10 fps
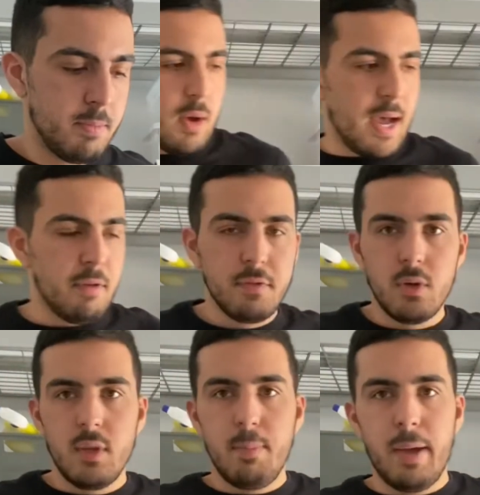After
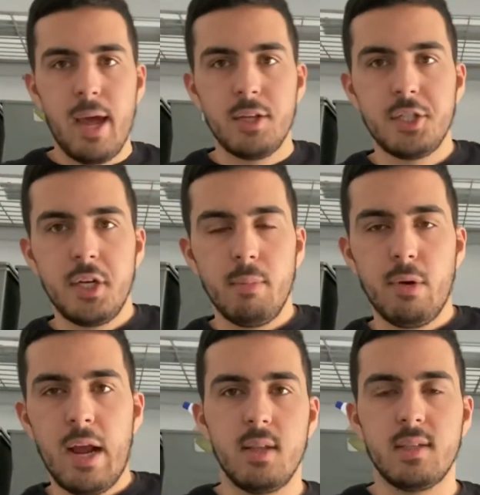the Pangea
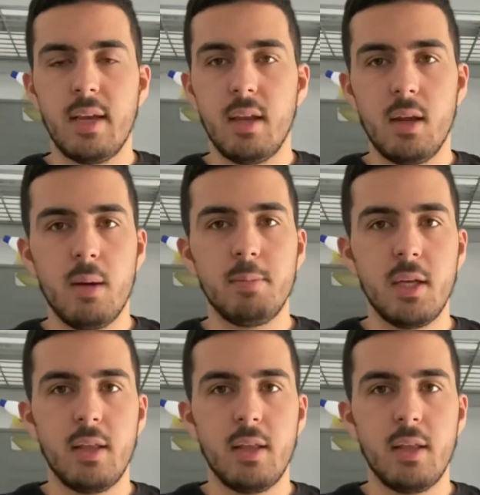brand, the second company